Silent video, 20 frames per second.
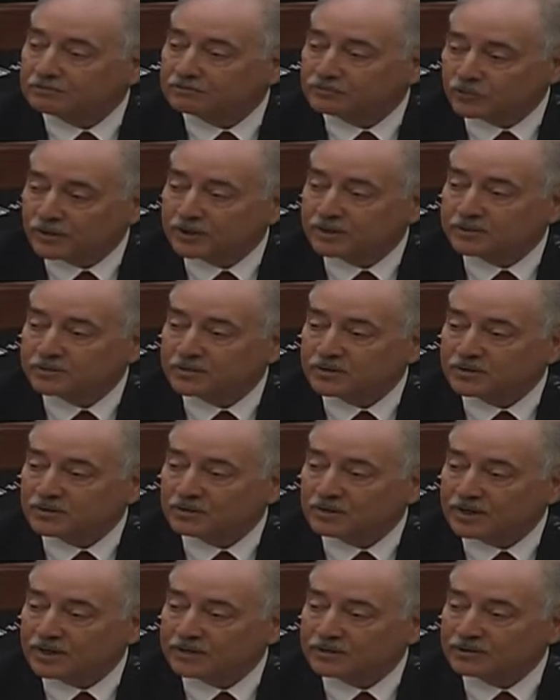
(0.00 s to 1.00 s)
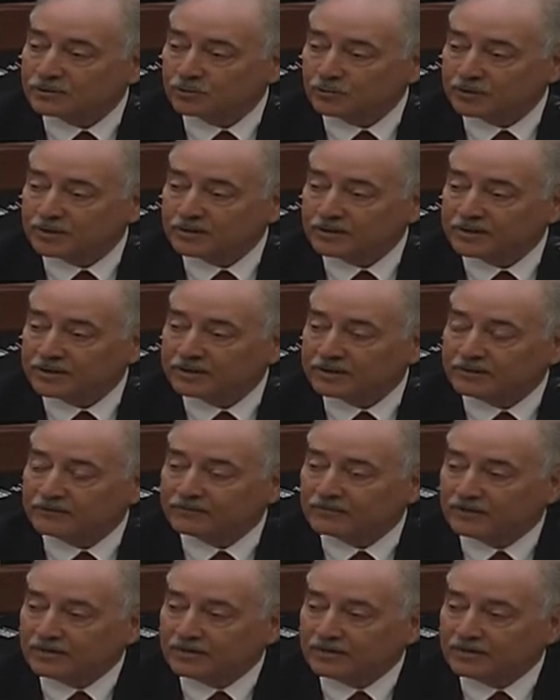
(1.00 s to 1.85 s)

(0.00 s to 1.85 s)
transmission lines quickly enough.